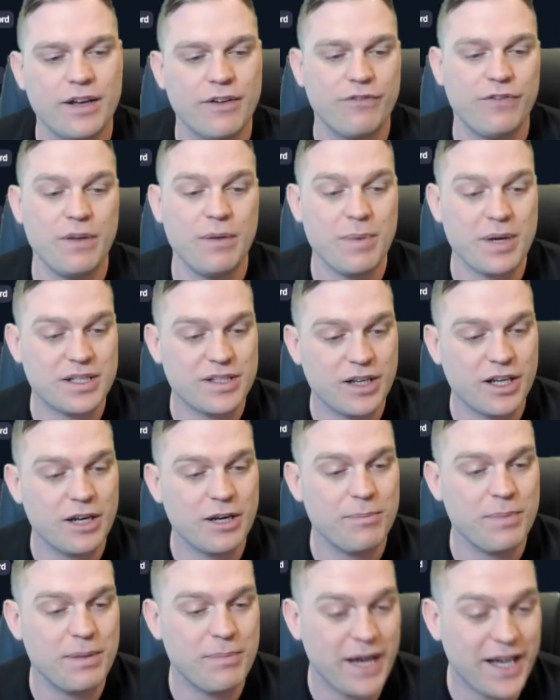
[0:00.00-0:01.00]
Phemex are going to
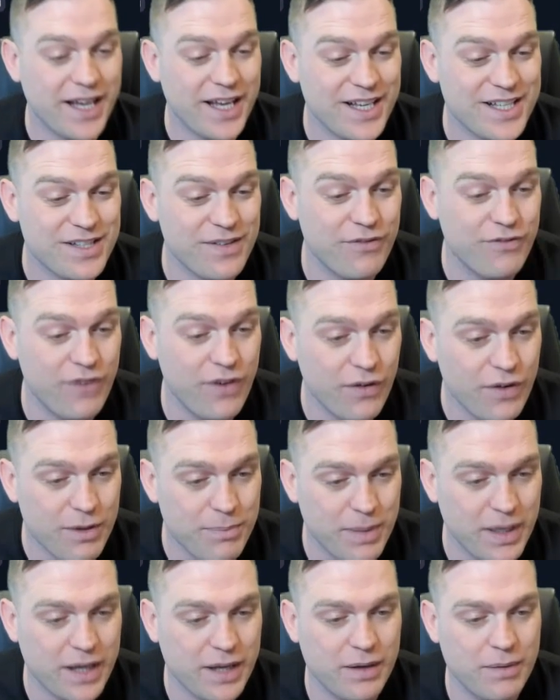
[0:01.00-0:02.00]
be making some very
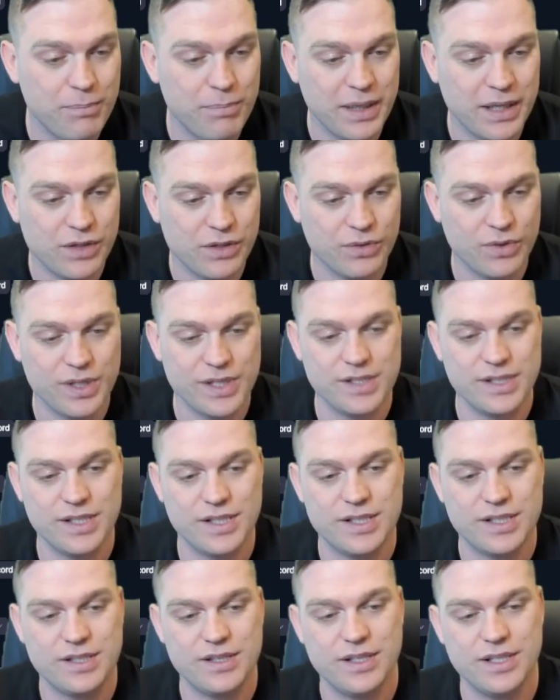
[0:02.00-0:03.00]
big, big noise
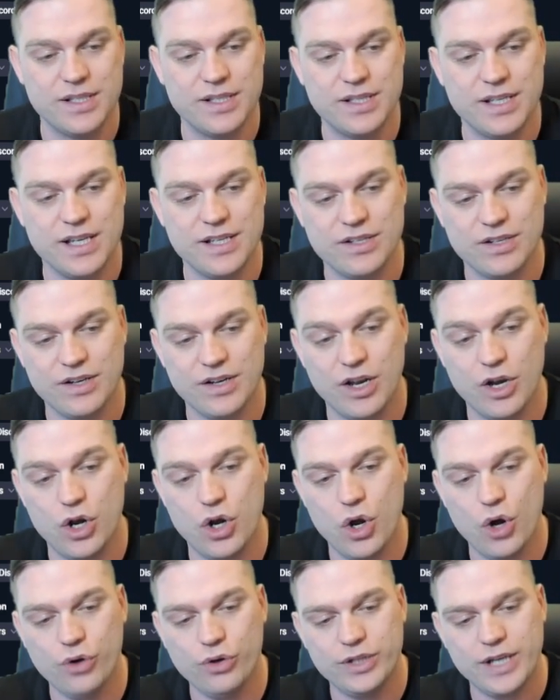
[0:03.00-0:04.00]
this, this season,
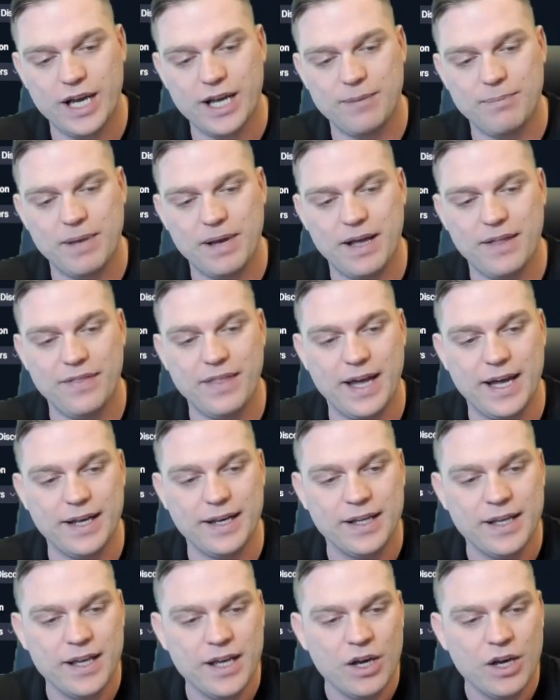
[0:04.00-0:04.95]
no doubt about that.